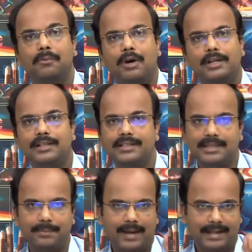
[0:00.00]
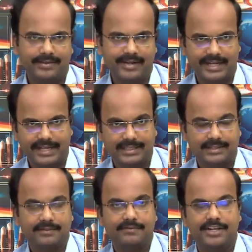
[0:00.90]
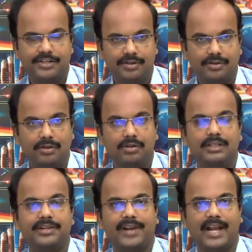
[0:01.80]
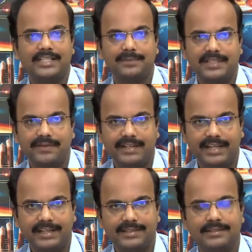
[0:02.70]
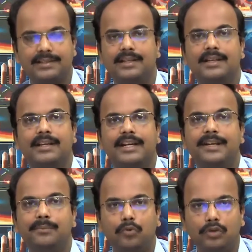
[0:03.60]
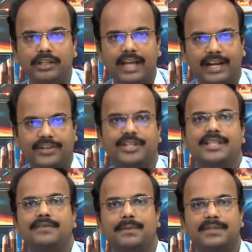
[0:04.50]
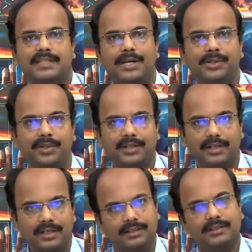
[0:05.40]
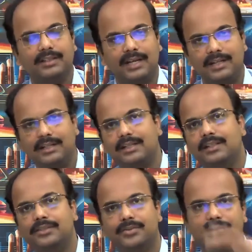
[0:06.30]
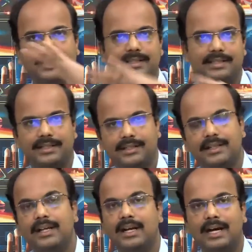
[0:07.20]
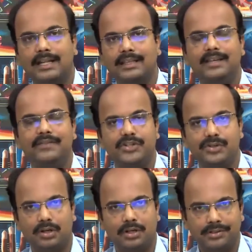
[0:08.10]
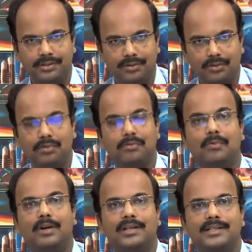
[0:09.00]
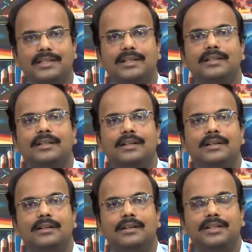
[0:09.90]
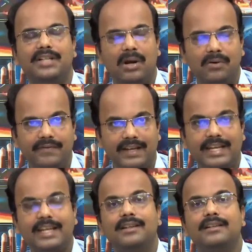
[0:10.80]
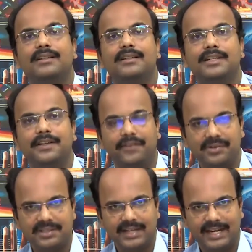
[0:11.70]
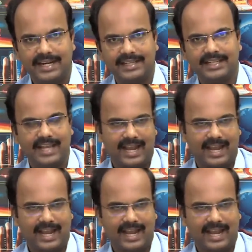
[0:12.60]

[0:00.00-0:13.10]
what is the path radiance, we should know the transmissivities in both the directions from sun to earth and earth to sensor, and then we should also know what is the downwelling diffuse skylight that